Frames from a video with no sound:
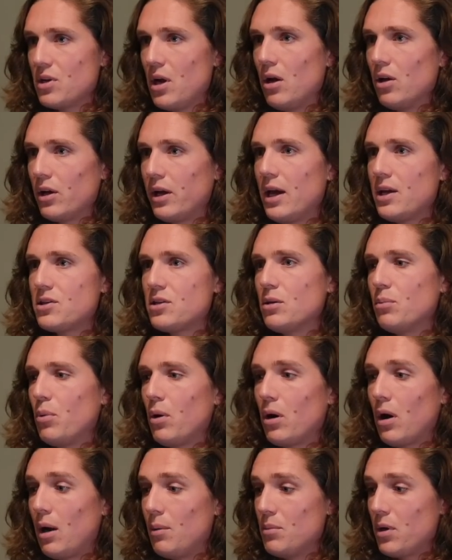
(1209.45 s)
Mm-hmm. I'll get to the
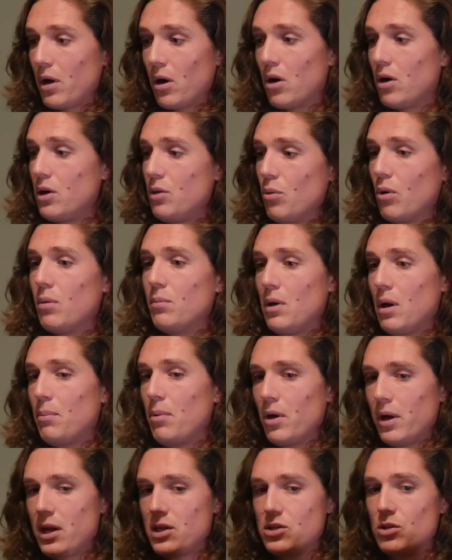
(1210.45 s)
point I'm like already warmed up.
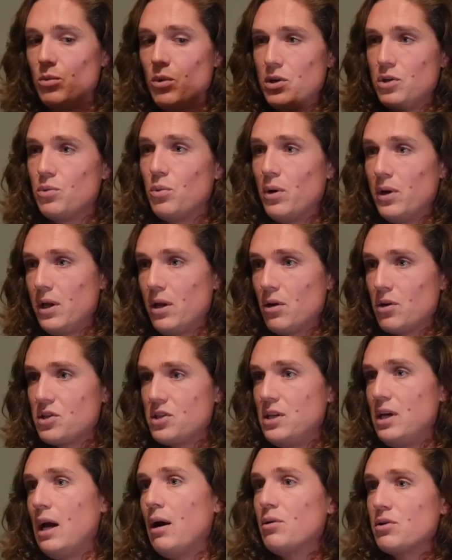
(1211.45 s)
I'll get to one twenty and I'll
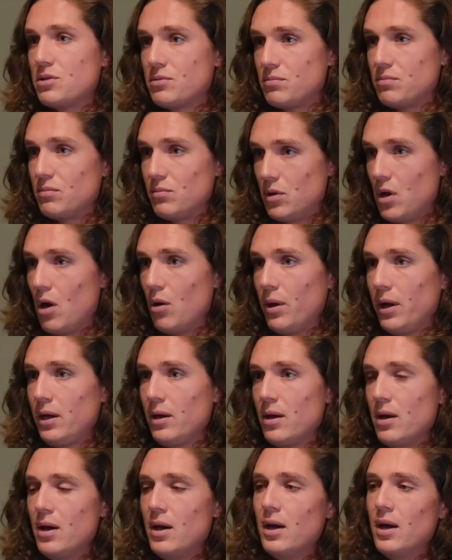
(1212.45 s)
see how it's
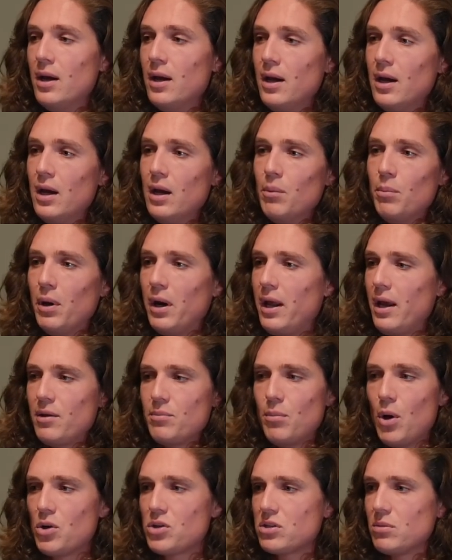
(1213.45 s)
going. But
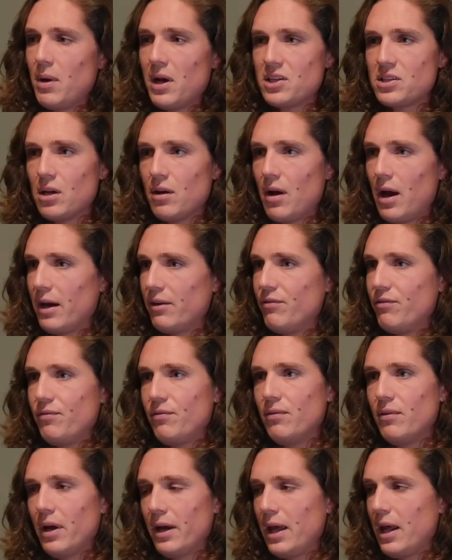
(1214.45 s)
it, most of my stuff, I,
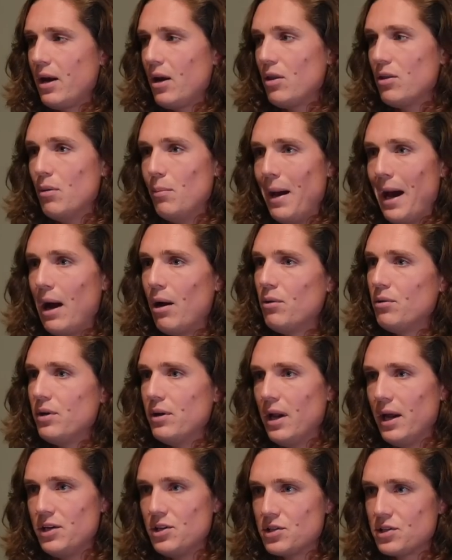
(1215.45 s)
I get it on the mound
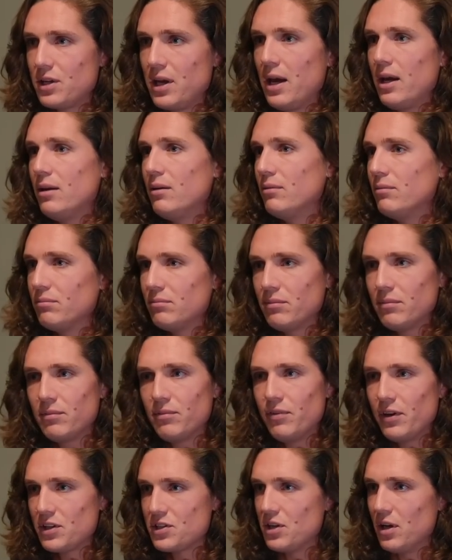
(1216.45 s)
and I just get
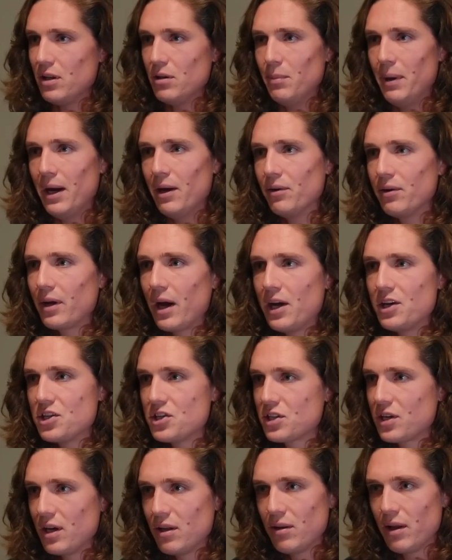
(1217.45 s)
fix it on the mound. I
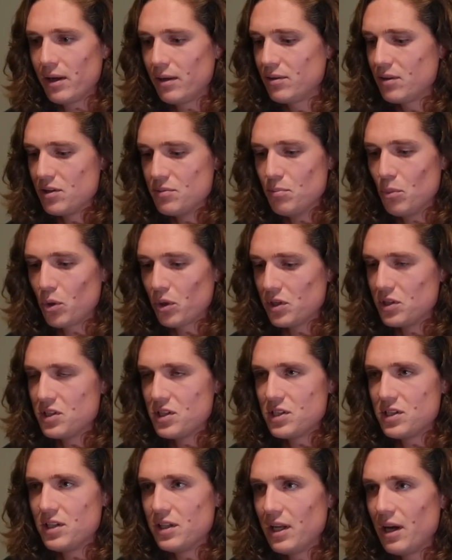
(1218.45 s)
just get like more
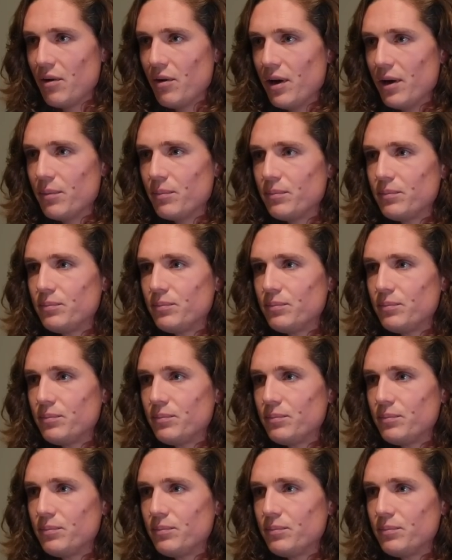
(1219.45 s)
consistent that way.